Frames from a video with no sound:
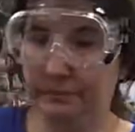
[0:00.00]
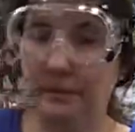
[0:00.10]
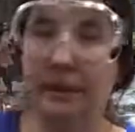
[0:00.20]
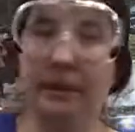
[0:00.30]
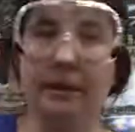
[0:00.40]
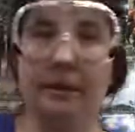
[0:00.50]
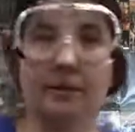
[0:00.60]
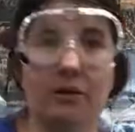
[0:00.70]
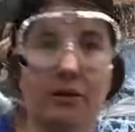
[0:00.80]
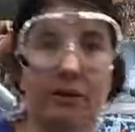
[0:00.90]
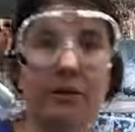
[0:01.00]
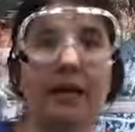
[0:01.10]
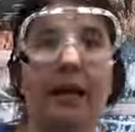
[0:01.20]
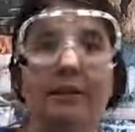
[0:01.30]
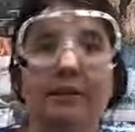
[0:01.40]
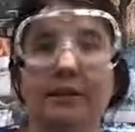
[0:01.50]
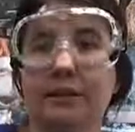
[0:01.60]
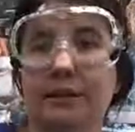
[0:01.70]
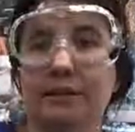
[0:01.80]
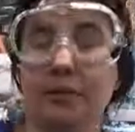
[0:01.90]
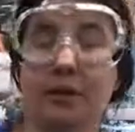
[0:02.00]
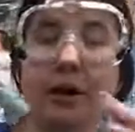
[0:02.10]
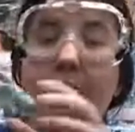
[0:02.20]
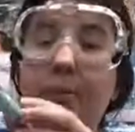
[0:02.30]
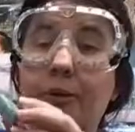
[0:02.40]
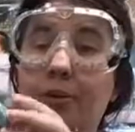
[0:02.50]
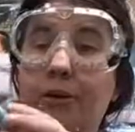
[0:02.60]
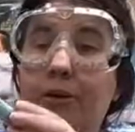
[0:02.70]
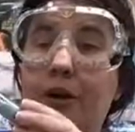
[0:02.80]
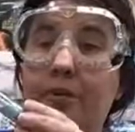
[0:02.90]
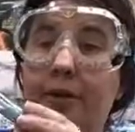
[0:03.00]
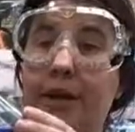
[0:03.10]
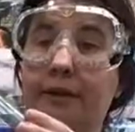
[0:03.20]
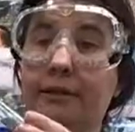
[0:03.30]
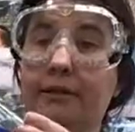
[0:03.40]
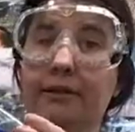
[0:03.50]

is called copper carbonate.